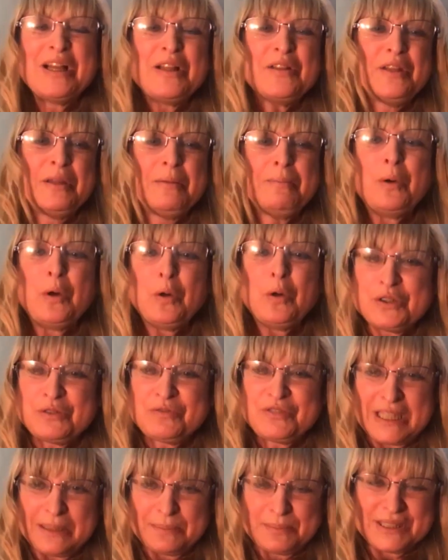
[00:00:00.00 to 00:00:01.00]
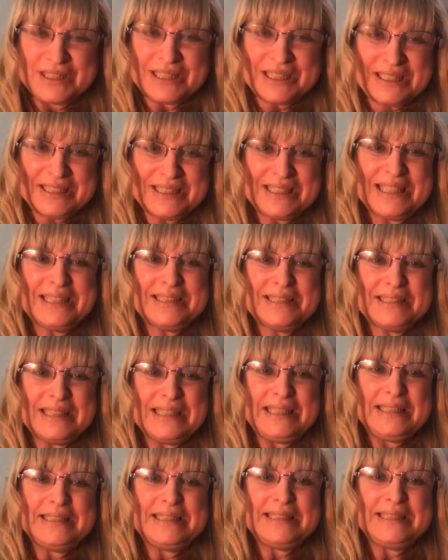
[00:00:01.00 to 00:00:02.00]
the Board of Deputies is
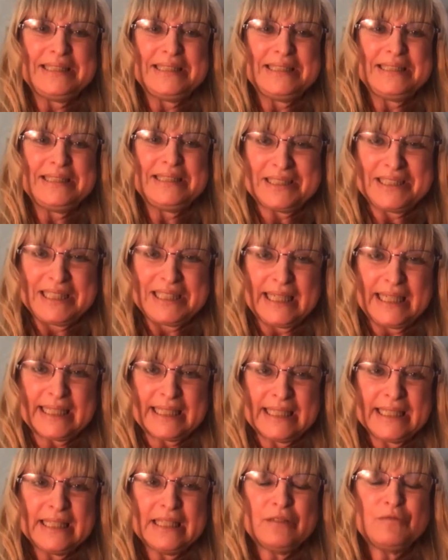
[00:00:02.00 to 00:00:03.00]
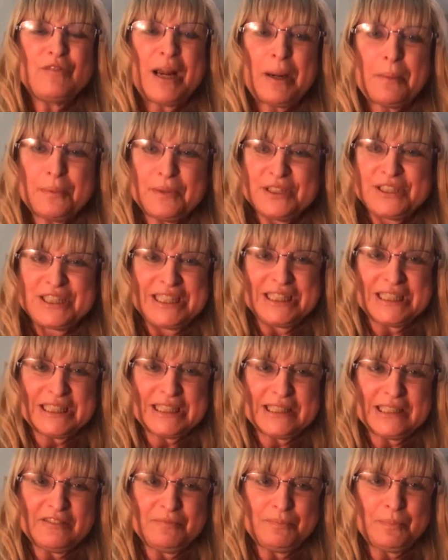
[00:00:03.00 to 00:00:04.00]
the democratic
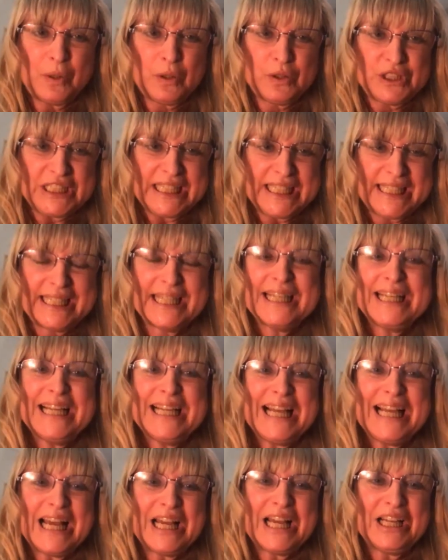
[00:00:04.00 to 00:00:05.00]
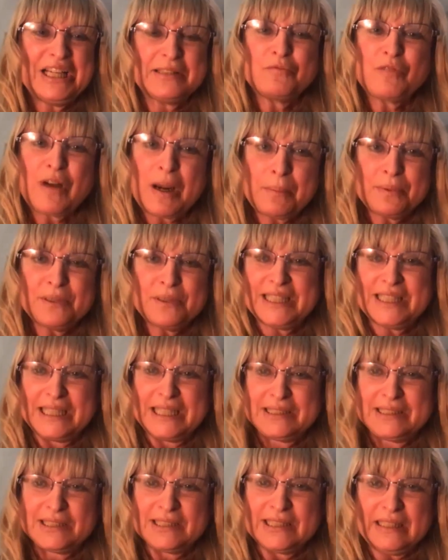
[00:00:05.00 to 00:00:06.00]
representative body,
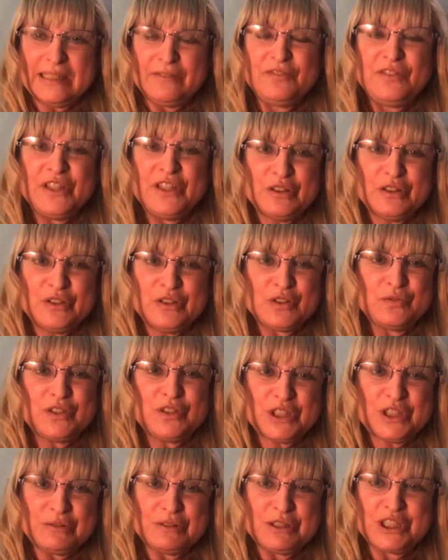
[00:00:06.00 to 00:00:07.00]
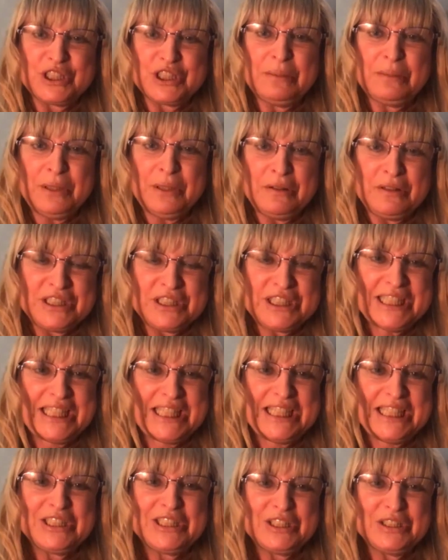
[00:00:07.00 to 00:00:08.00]
represents the views of the Jewish
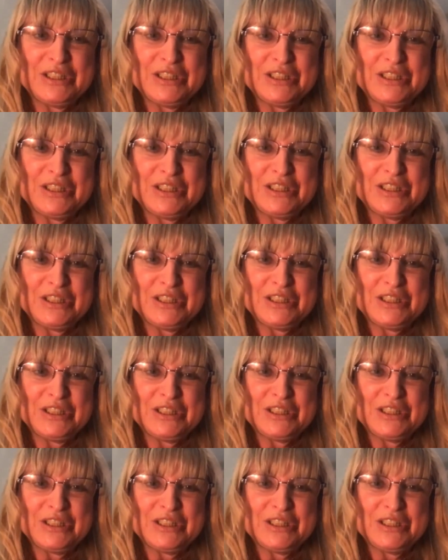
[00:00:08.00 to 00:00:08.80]
community to the government,